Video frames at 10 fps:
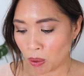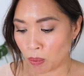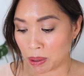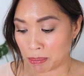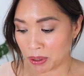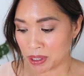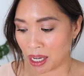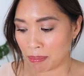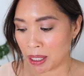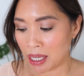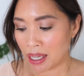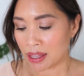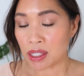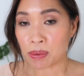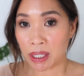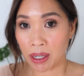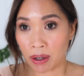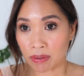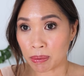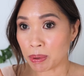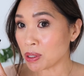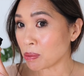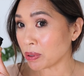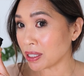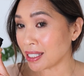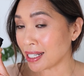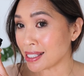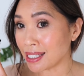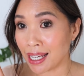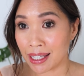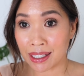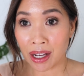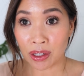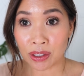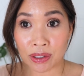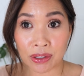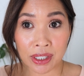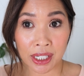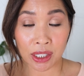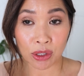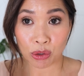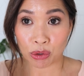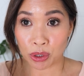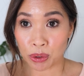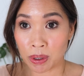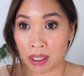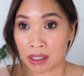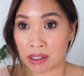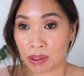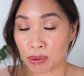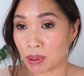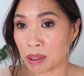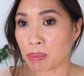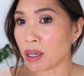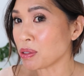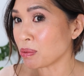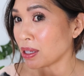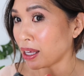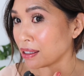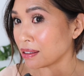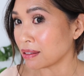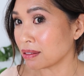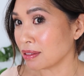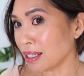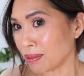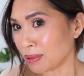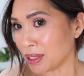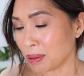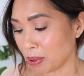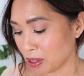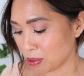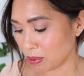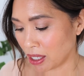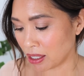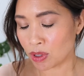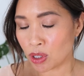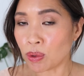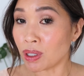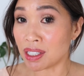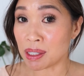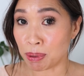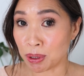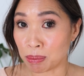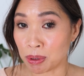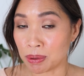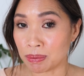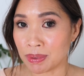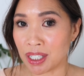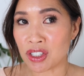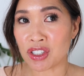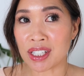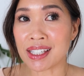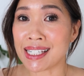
when built up. This one, however, built up really nicely and the color stayed true. So I was really impressed with that. Yeah, I'm really impressed with that. So it is buildable. It just